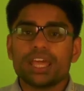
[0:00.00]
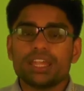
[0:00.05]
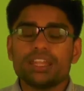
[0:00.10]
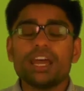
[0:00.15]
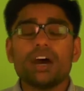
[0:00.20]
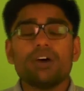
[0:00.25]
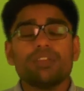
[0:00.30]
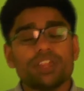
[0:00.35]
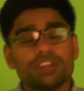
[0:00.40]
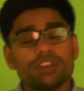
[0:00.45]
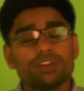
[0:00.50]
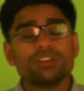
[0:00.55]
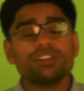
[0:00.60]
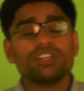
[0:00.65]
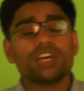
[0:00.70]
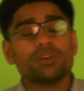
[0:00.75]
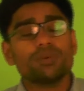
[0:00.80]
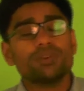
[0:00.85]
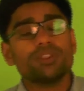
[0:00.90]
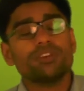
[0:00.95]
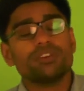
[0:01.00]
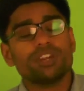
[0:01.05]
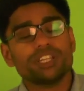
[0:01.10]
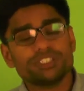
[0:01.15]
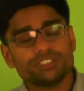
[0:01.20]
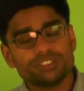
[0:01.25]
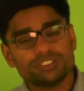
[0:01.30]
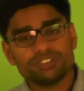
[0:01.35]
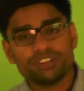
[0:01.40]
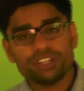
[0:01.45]
Now that you're done with the
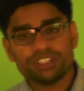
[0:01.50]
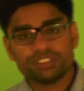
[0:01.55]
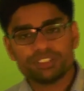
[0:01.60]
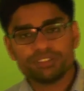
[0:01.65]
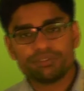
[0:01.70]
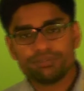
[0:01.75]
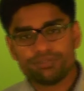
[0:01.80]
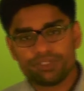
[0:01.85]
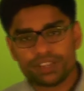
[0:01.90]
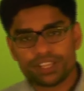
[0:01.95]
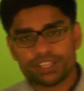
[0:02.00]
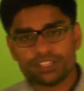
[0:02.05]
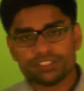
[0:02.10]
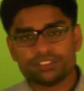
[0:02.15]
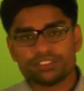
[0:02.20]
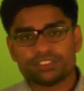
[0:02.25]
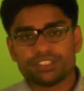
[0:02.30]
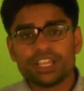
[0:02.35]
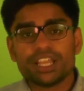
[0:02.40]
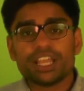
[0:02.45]
registration phase,